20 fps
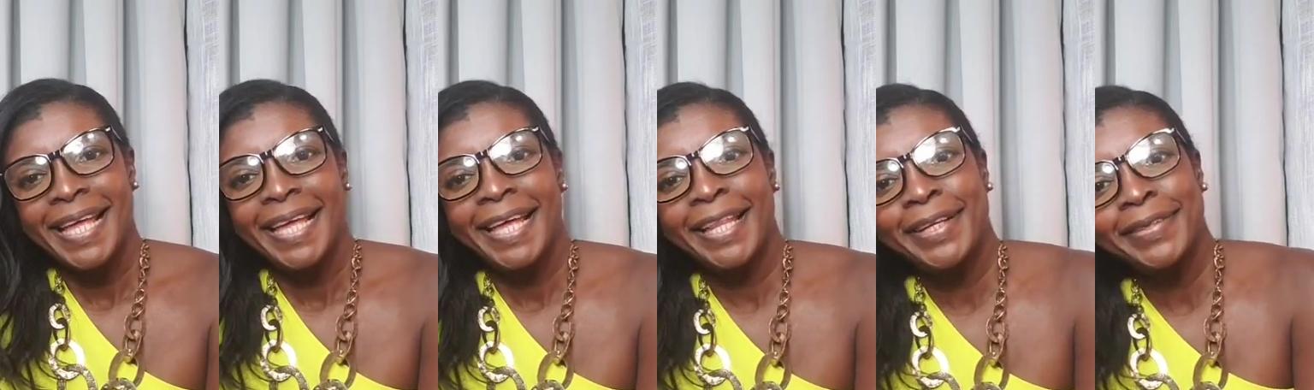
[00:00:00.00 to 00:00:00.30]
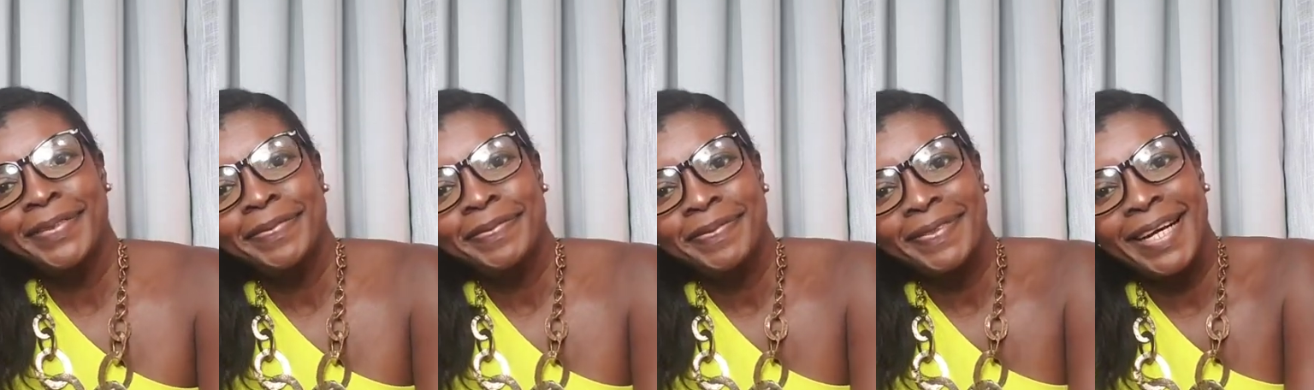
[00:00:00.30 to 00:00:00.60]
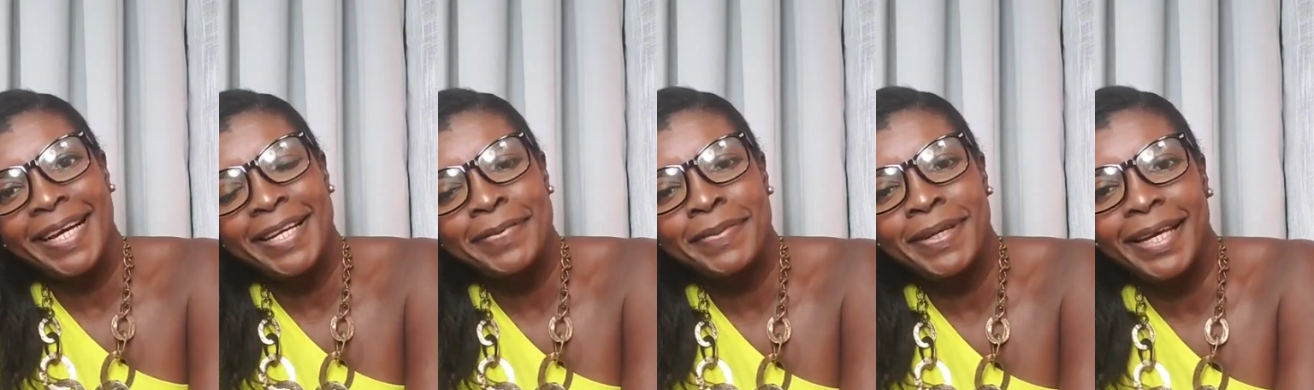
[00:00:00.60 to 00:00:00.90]
Hello,
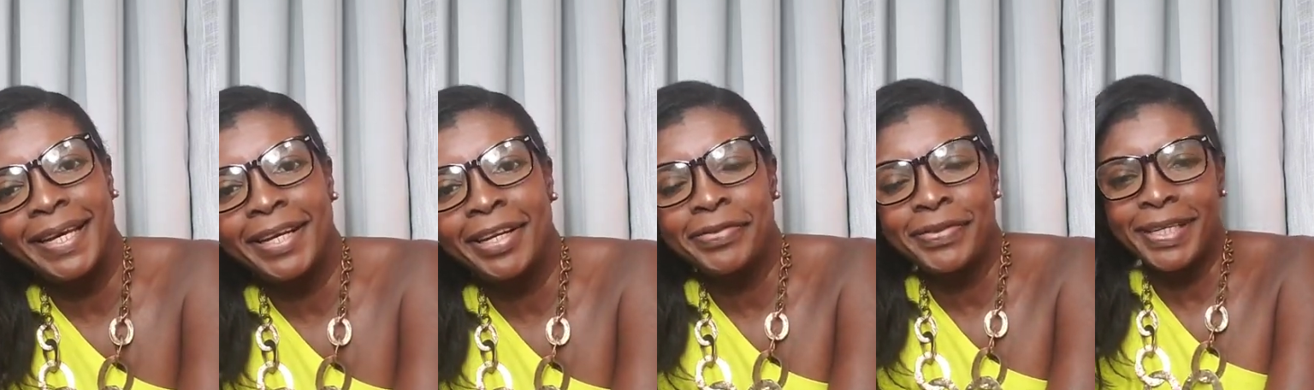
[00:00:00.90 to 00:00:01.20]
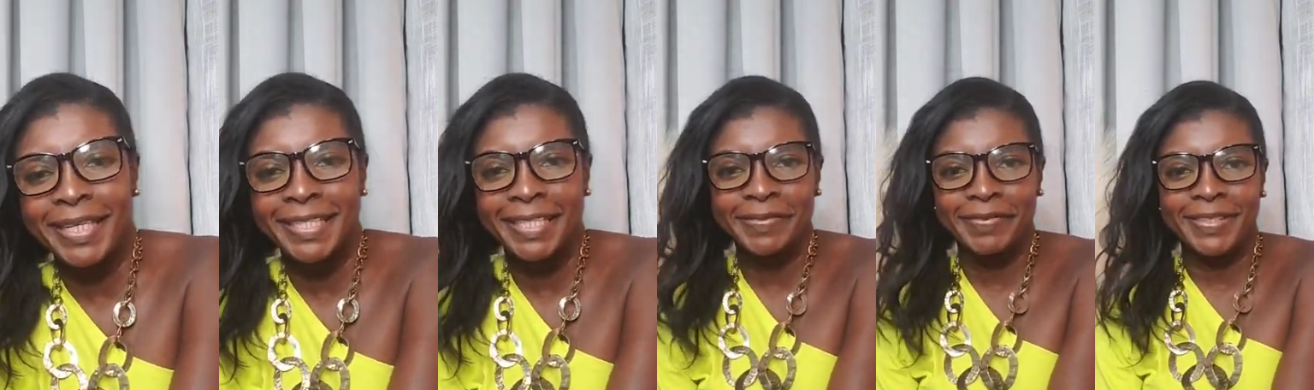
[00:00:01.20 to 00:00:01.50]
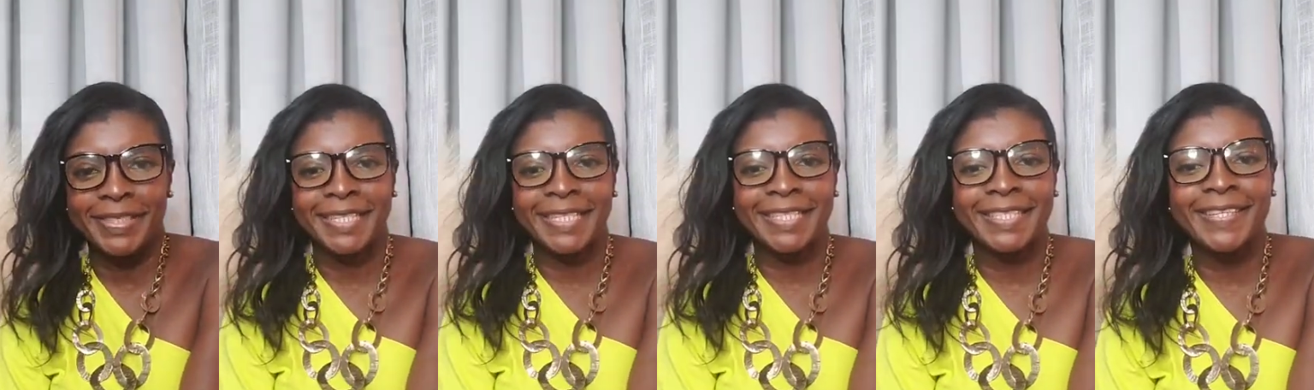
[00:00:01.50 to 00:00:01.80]
I am Gail of
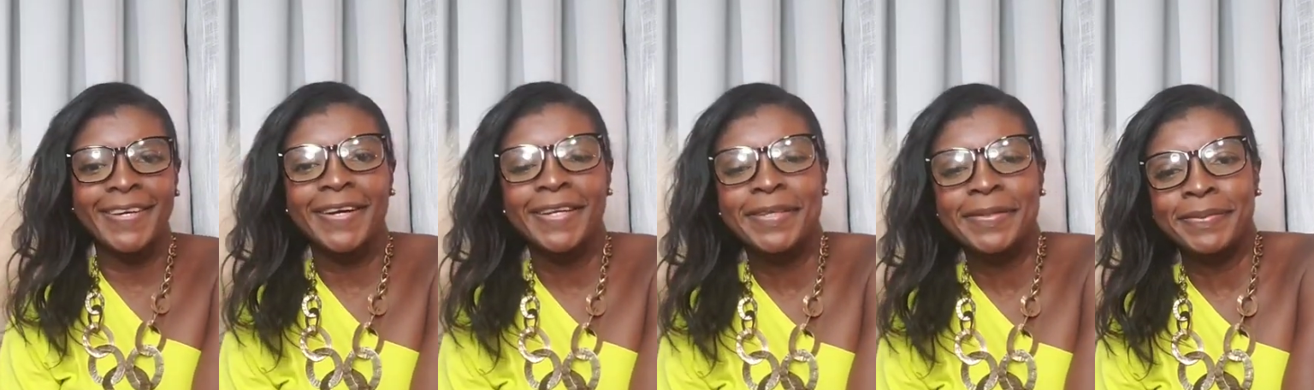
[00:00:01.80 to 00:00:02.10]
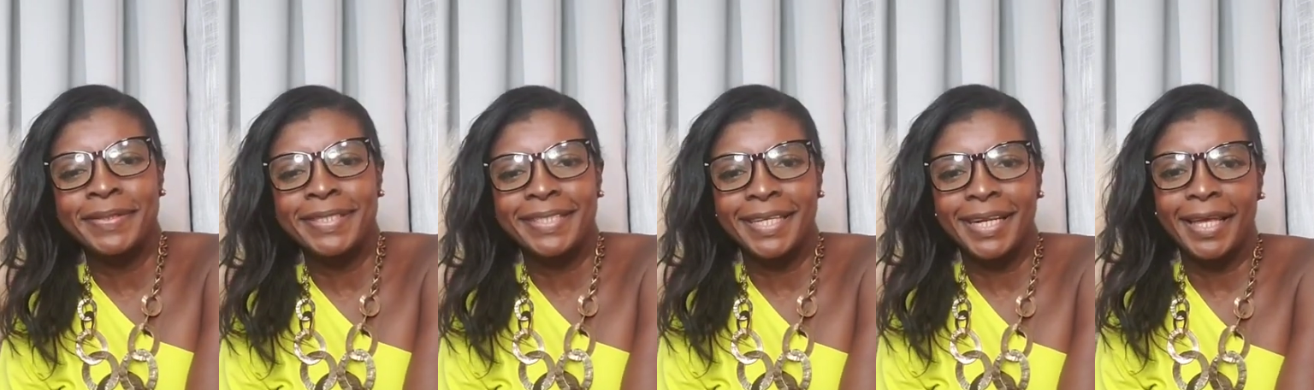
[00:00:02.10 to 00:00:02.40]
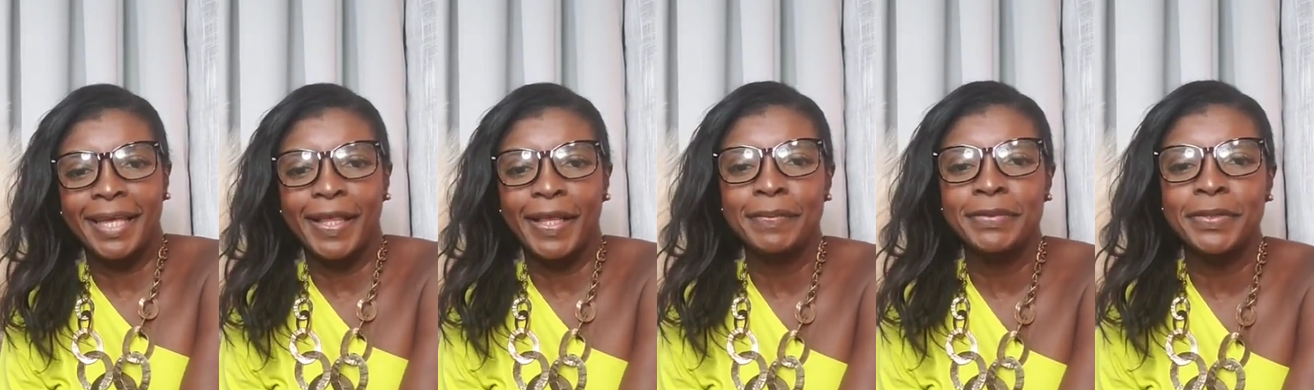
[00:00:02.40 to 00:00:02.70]
876 Documents, and
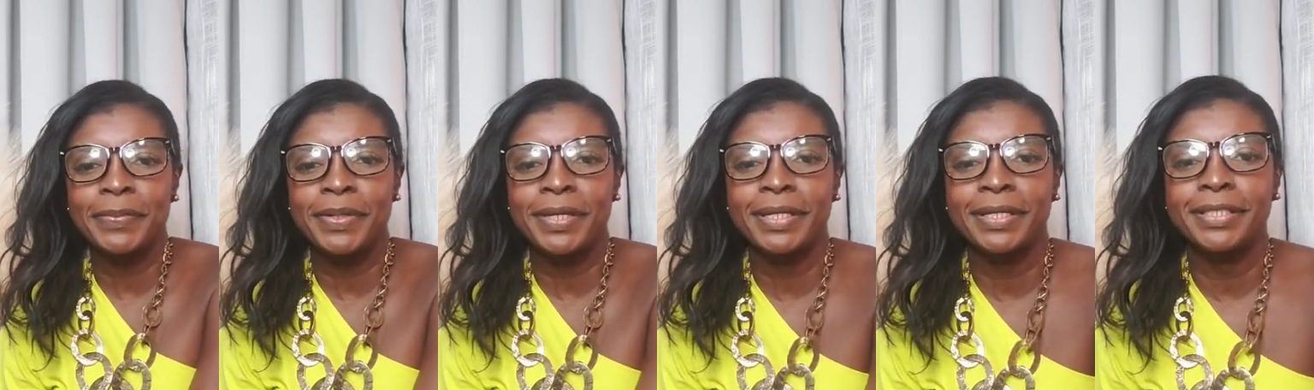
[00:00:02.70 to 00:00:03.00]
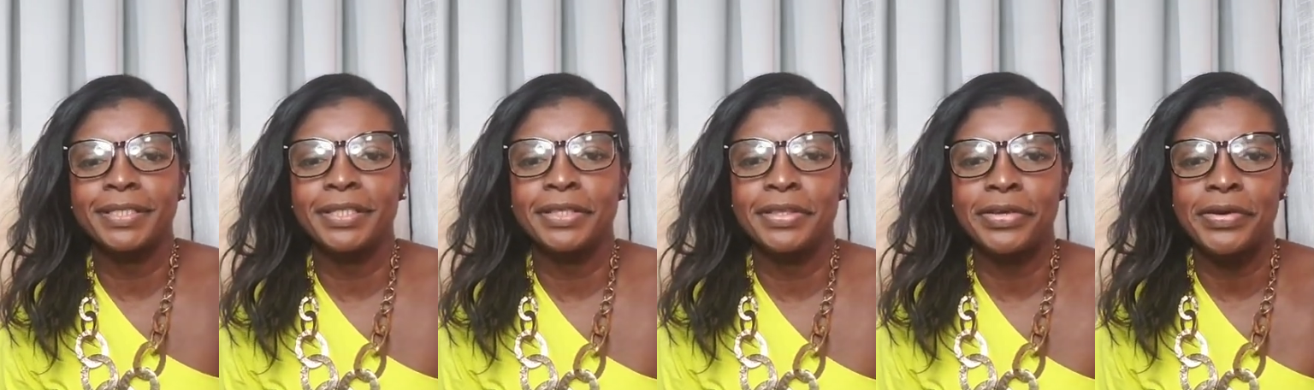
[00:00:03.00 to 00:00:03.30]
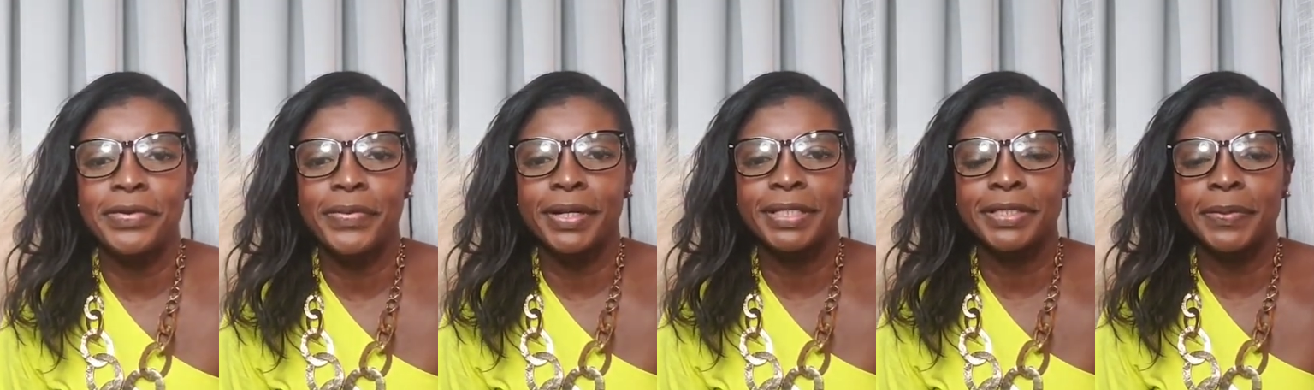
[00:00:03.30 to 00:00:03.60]
I help Jamaicans in the
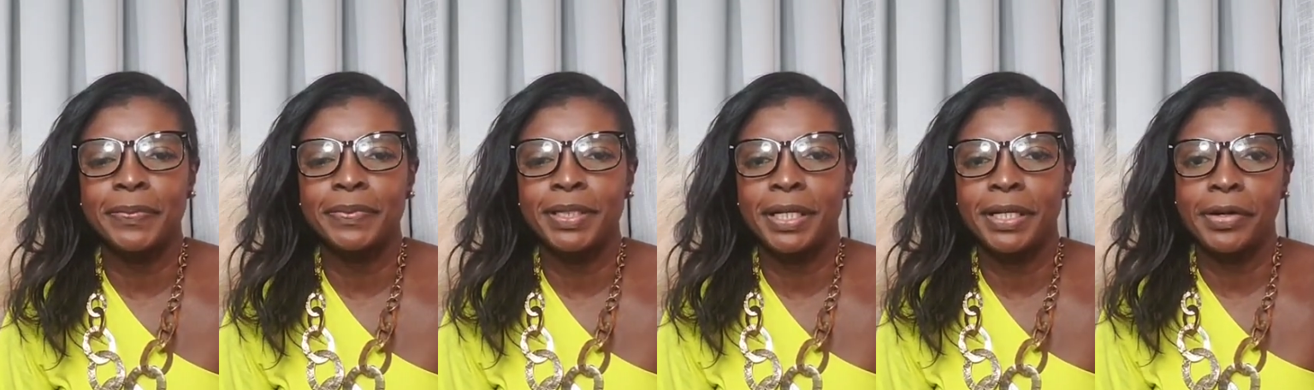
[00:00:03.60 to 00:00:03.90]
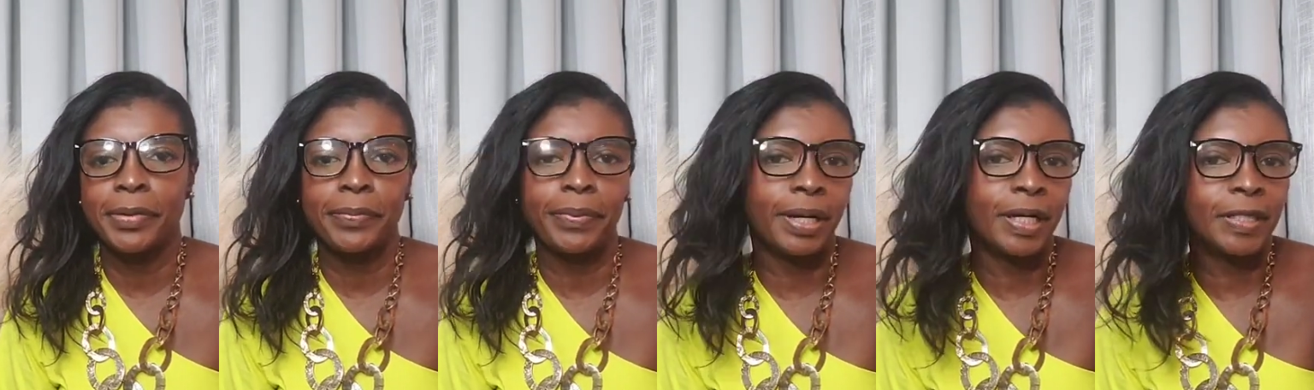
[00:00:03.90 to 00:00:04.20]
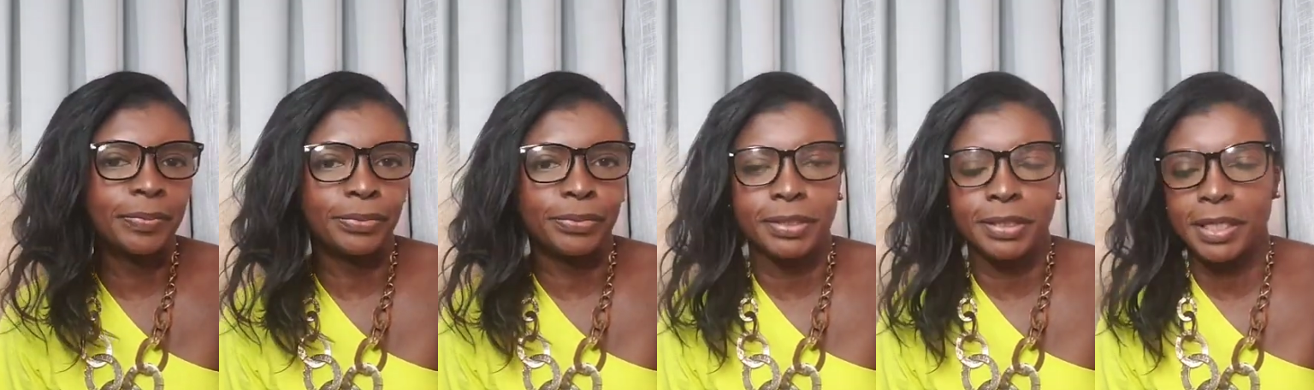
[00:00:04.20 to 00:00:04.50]
US obtain their
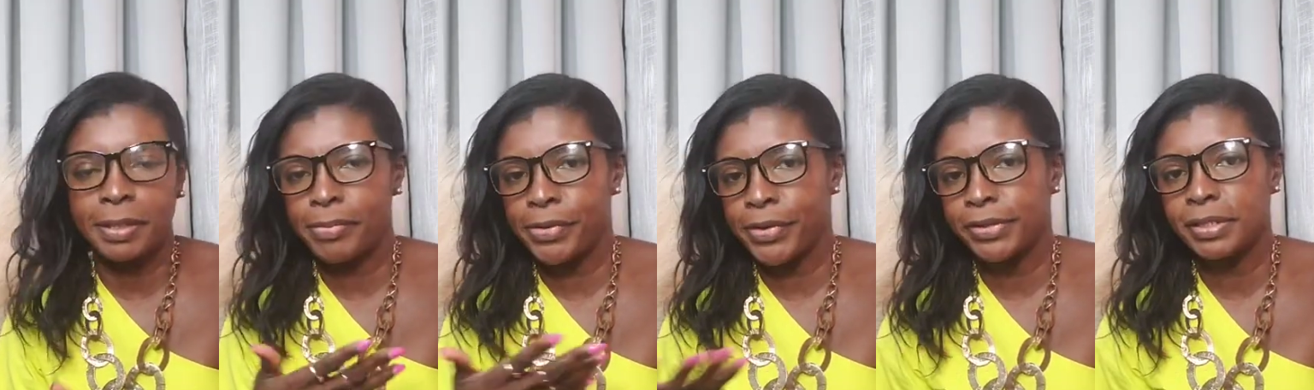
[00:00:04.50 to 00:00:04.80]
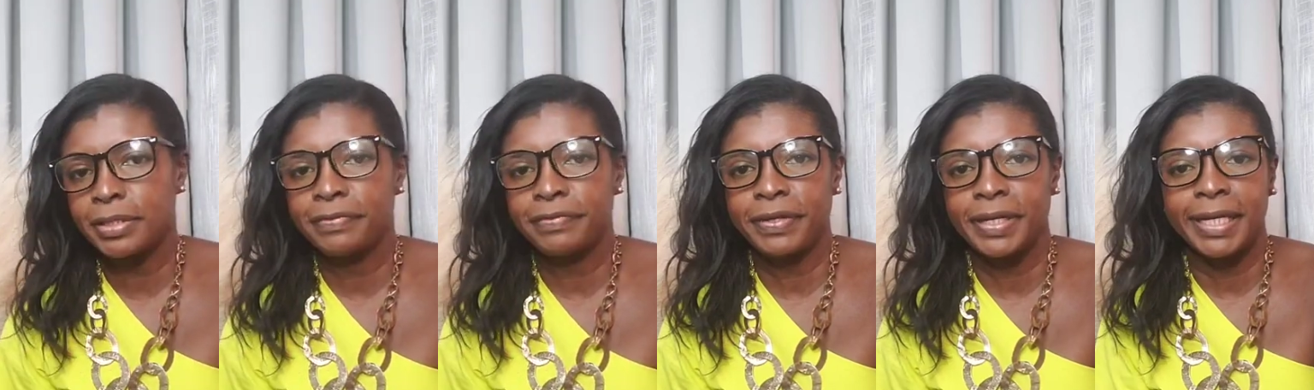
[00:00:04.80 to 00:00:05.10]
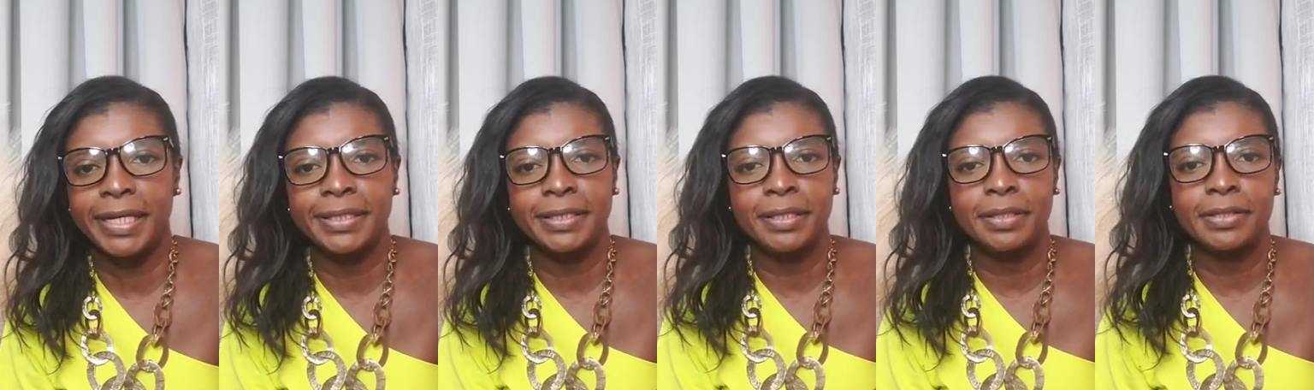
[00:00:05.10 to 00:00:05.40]
passports and birth
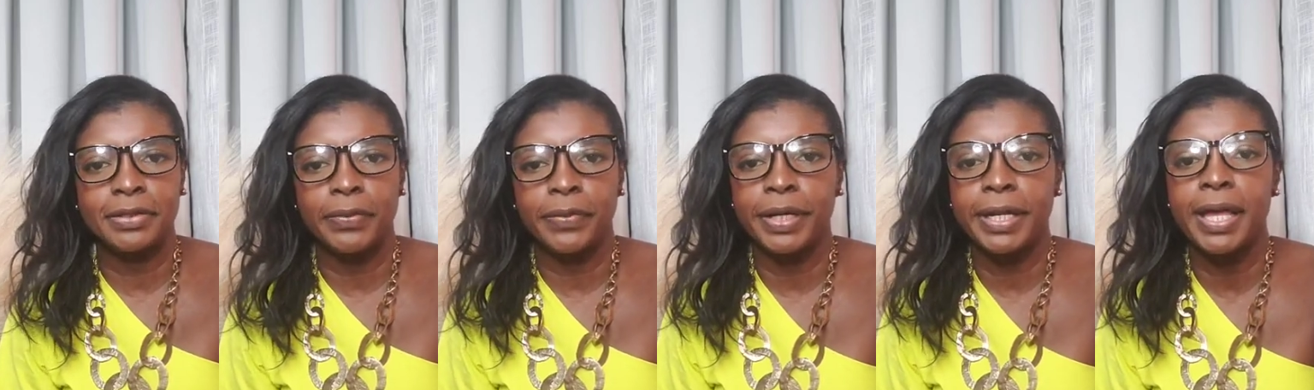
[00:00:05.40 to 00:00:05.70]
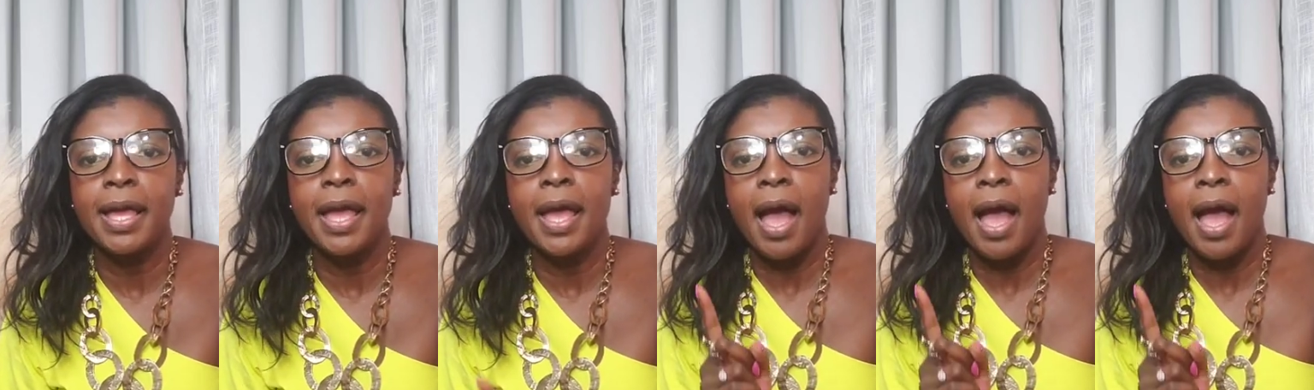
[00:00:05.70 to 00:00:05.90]
certificates and so on.